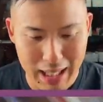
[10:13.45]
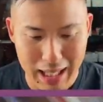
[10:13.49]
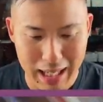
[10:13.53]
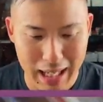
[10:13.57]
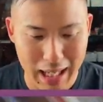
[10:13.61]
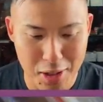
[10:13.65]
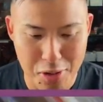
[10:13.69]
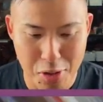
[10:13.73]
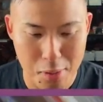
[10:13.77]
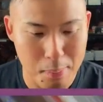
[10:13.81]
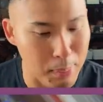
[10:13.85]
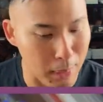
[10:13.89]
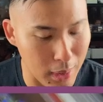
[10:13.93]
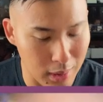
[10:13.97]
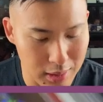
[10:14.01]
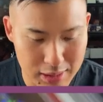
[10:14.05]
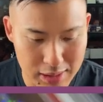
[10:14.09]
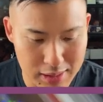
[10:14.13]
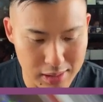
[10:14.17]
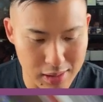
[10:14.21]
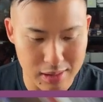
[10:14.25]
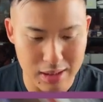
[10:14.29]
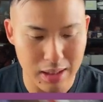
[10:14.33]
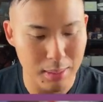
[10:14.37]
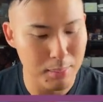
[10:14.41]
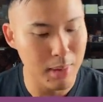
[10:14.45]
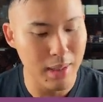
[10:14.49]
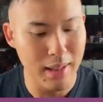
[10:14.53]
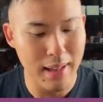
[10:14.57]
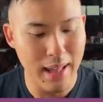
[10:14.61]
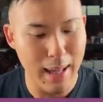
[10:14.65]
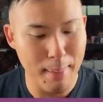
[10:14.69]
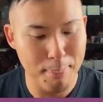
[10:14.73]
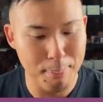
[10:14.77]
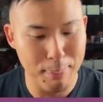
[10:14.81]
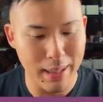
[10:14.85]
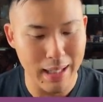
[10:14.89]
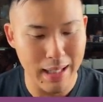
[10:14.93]
100 boxes or something like
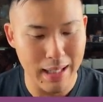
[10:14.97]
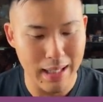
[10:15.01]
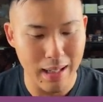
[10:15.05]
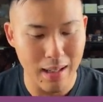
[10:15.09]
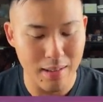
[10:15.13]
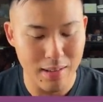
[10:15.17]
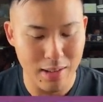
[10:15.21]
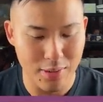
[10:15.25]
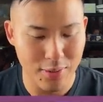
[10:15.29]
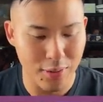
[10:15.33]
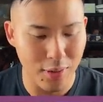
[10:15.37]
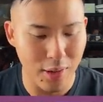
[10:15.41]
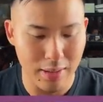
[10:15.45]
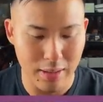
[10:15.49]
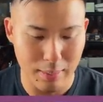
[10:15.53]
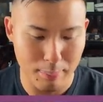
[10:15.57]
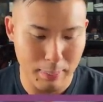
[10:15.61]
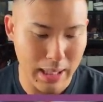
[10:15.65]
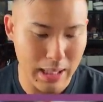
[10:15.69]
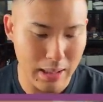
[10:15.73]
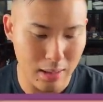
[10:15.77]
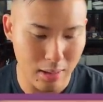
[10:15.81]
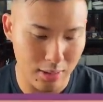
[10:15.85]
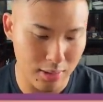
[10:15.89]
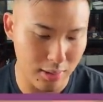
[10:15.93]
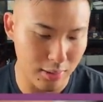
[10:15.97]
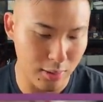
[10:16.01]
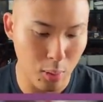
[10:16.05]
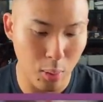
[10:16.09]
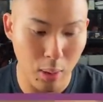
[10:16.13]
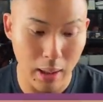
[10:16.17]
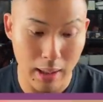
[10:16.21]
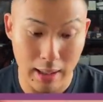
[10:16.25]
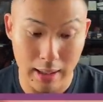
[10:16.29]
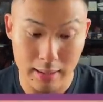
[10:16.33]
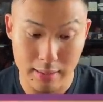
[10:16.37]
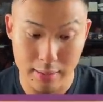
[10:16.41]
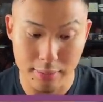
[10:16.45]
that, but I just find the Peacocks are
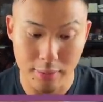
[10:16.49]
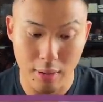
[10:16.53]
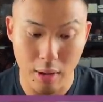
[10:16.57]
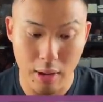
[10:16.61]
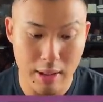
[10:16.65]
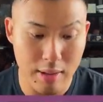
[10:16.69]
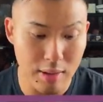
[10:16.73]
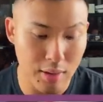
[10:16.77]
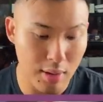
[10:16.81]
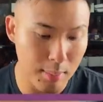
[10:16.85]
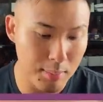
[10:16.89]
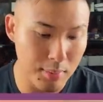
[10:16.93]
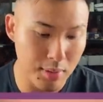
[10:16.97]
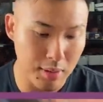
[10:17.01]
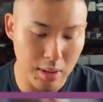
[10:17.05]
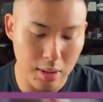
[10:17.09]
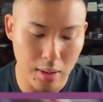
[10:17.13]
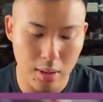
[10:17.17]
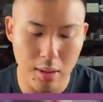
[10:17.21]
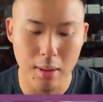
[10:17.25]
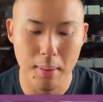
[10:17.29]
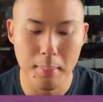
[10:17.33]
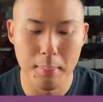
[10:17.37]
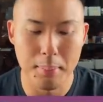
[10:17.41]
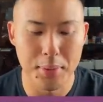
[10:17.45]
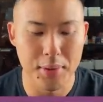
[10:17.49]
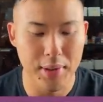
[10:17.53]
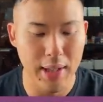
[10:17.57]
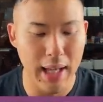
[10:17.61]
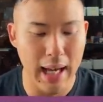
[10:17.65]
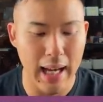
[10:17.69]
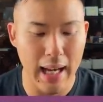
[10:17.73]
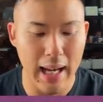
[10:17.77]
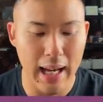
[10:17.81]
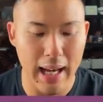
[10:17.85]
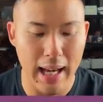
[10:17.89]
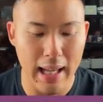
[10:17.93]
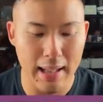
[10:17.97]
quite hard to find in terms of comps,
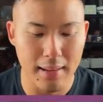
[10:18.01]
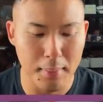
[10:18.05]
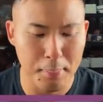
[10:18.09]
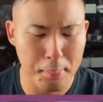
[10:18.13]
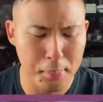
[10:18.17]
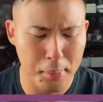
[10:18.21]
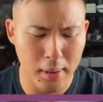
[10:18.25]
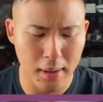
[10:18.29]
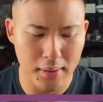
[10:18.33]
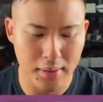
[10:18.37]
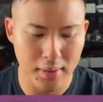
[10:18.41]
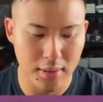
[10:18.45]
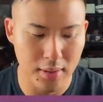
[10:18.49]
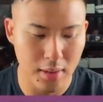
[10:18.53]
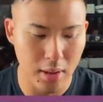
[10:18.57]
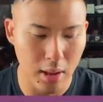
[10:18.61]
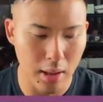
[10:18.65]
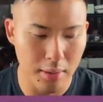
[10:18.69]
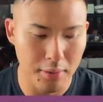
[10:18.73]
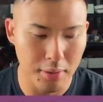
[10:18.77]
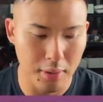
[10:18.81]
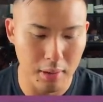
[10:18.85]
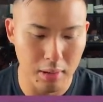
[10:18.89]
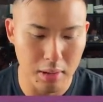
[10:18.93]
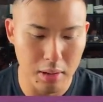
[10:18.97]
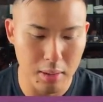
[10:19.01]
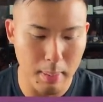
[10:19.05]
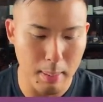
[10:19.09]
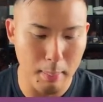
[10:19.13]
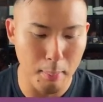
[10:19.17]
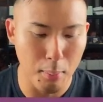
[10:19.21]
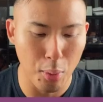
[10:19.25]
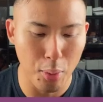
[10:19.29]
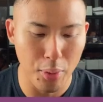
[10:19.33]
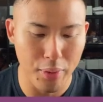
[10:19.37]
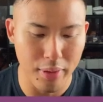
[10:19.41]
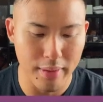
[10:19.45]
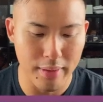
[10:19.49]
and the prices go for a little bit
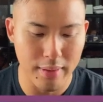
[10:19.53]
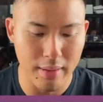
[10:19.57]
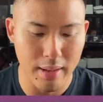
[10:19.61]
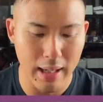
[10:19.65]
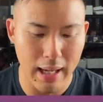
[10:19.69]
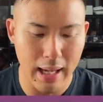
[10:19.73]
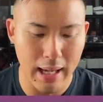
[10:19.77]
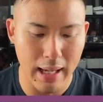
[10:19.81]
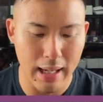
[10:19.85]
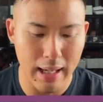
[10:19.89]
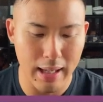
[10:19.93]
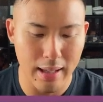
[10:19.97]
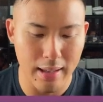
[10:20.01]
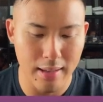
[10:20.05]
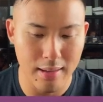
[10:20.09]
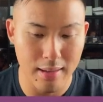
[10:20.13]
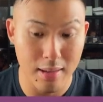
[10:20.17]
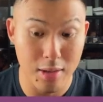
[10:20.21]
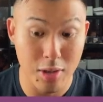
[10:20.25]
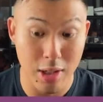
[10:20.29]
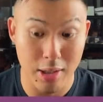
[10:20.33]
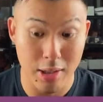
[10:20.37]
more than the